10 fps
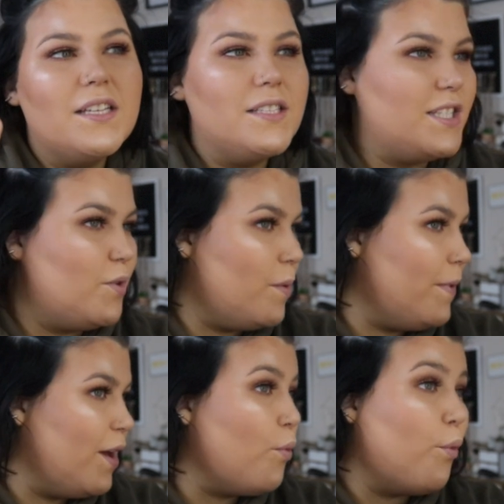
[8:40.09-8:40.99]
See you in a
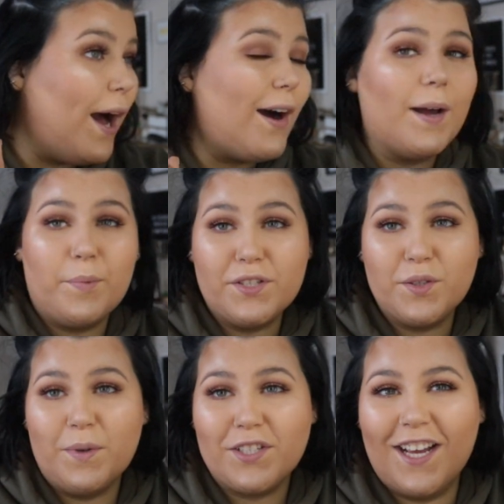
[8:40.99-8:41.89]
bit. Wow, I put
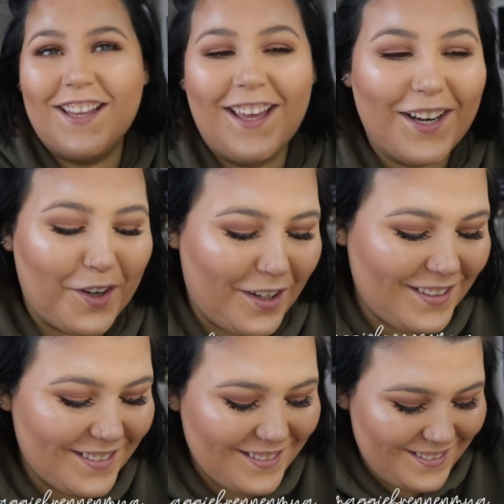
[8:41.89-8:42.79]
too much highlight
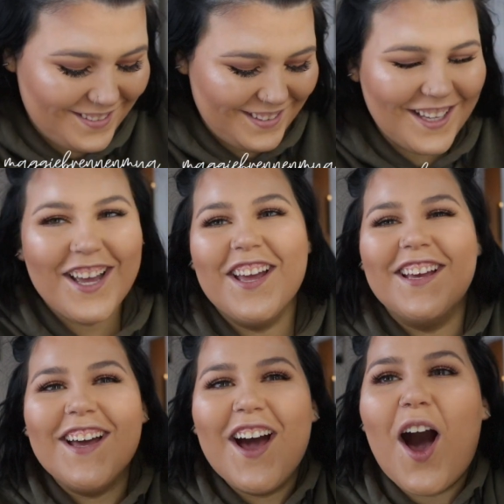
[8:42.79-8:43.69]

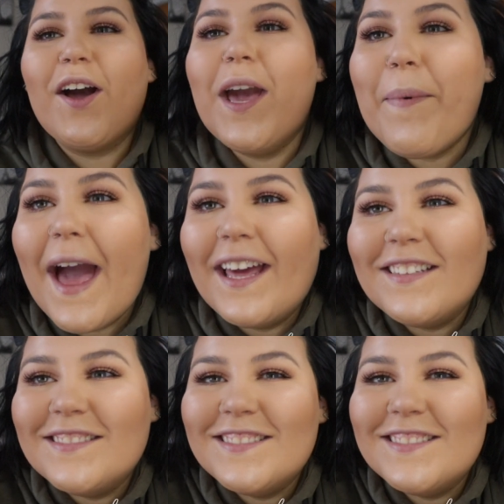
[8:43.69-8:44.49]
on. Okay, bye.